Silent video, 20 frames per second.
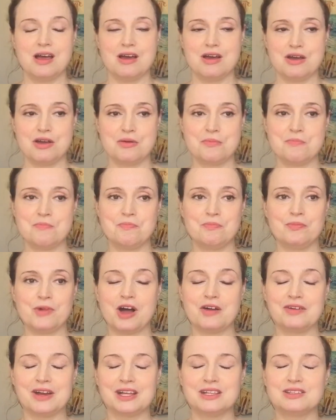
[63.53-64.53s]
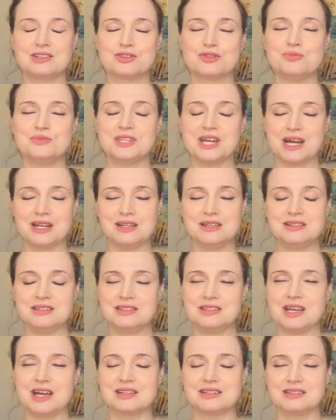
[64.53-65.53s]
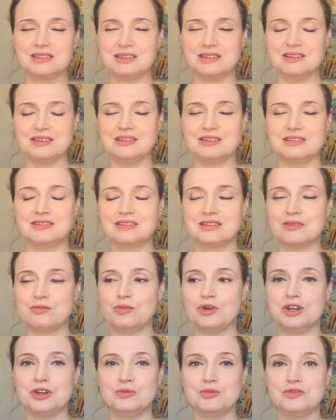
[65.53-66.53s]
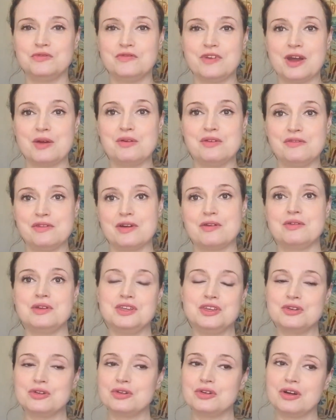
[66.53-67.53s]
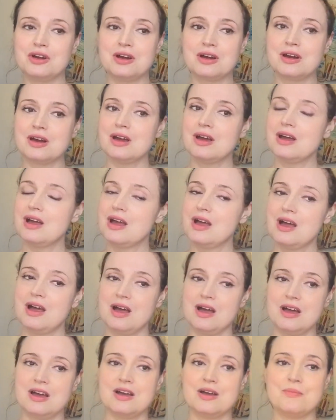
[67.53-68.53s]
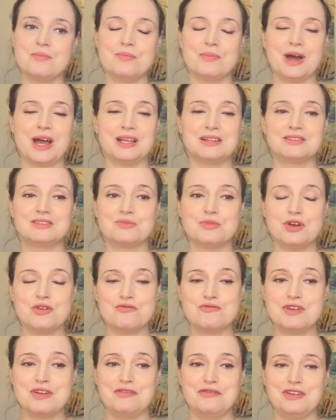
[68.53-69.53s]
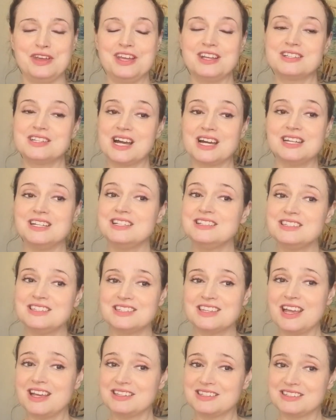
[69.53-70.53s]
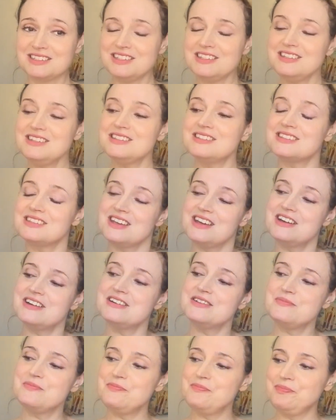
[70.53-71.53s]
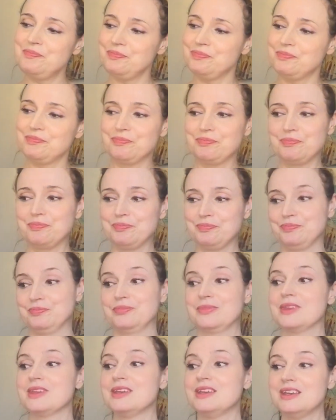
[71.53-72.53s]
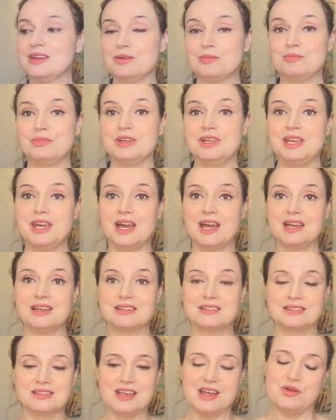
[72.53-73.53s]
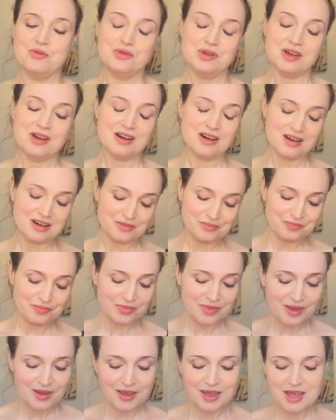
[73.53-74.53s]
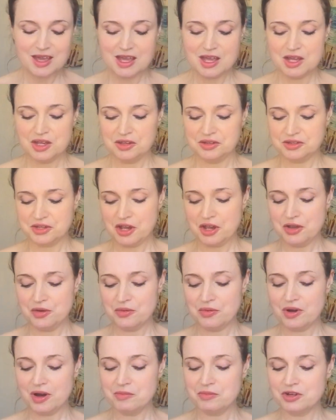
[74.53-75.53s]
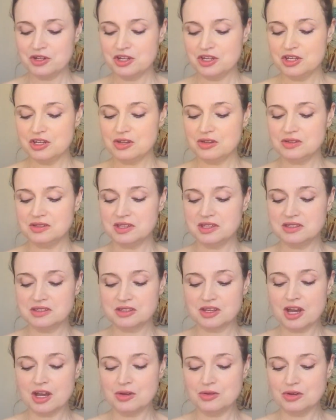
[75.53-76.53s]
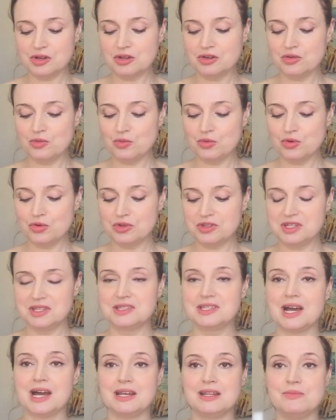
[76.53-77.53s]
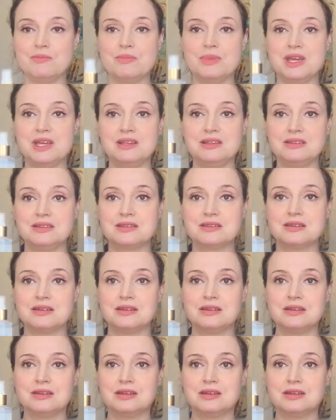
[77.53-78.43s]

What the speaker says: I've had some tanning disasters when I was very young. Had some horrific tanning disasters. But yes, there we are. So I'm going to use this coconut water tanning mist.